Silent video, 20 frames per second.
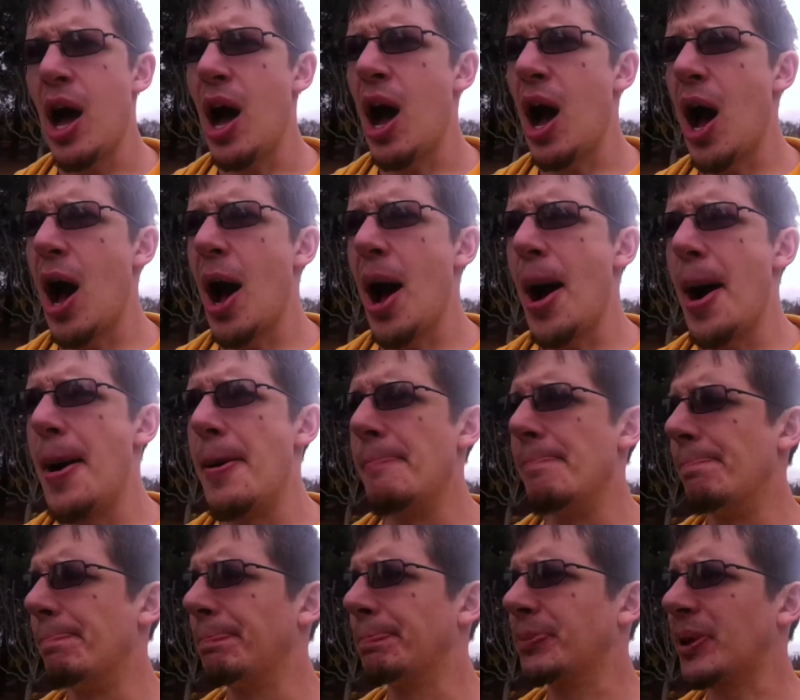
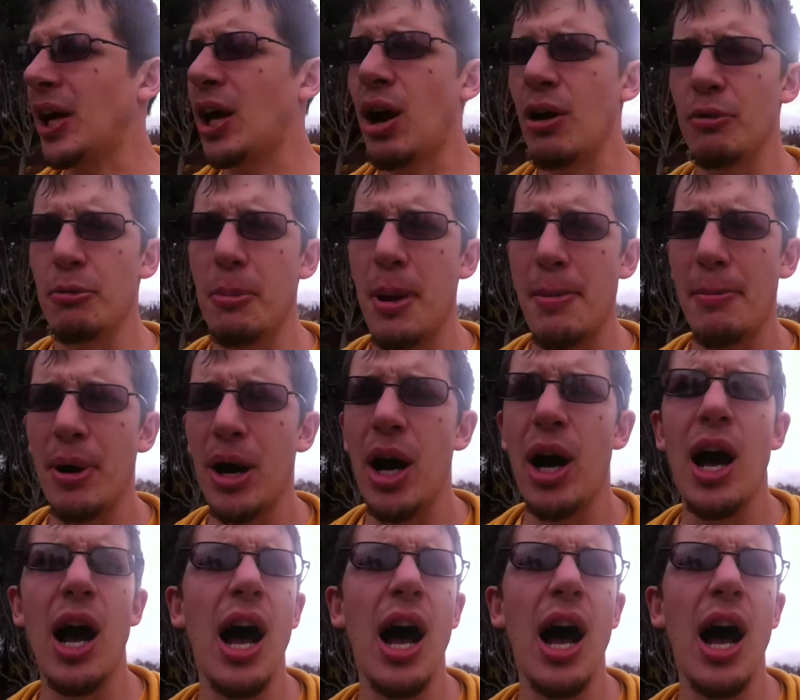Can't remember,